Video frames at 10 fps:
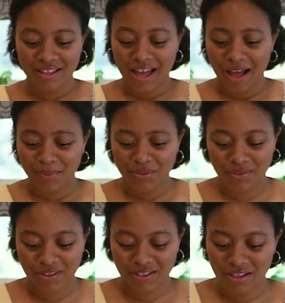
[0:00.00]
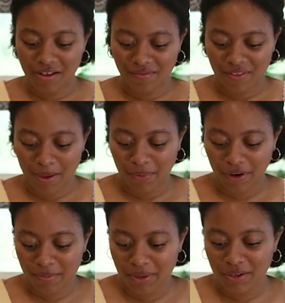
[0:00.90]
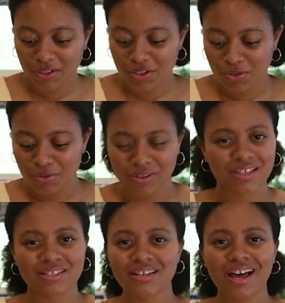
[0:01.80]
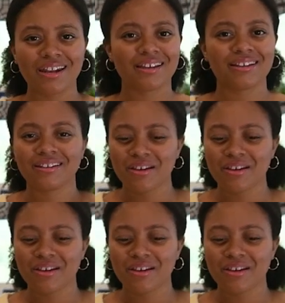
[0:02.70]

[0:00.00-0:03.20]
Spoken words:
absolutely love that part about it too. It's not a